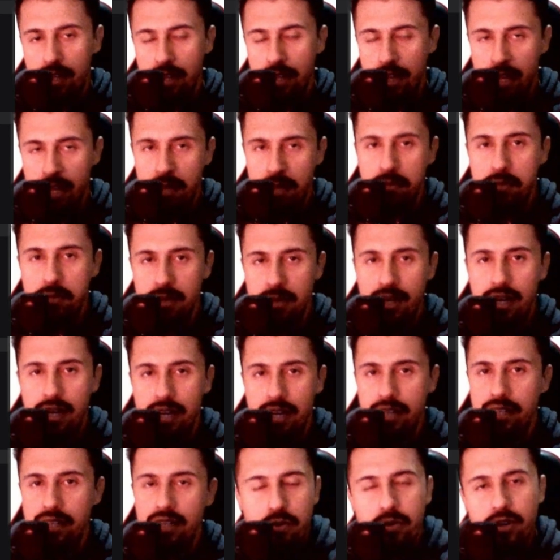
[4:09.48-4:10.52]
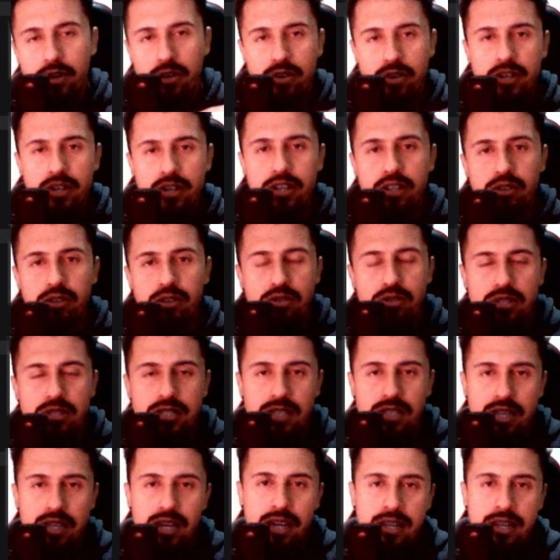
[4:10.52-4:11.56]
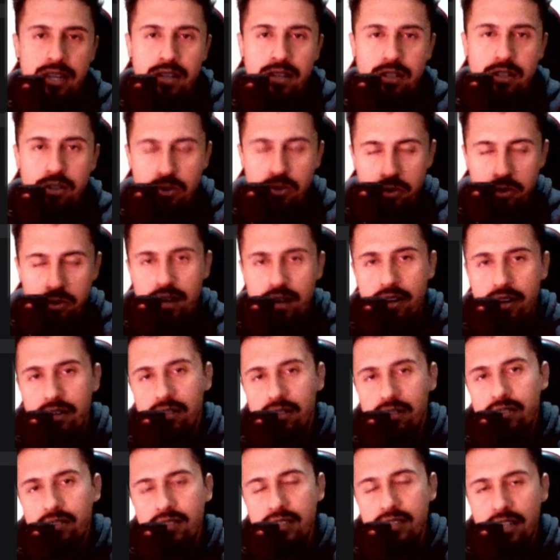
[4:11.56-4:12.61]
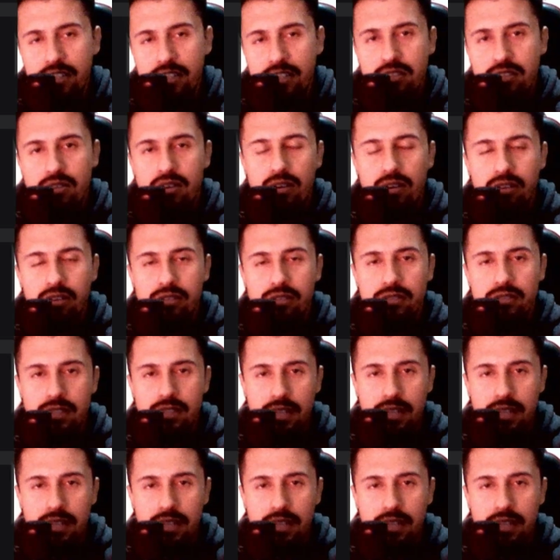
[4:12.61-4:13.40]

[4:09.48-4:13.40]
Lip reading: API, we are gonna use an URL that is called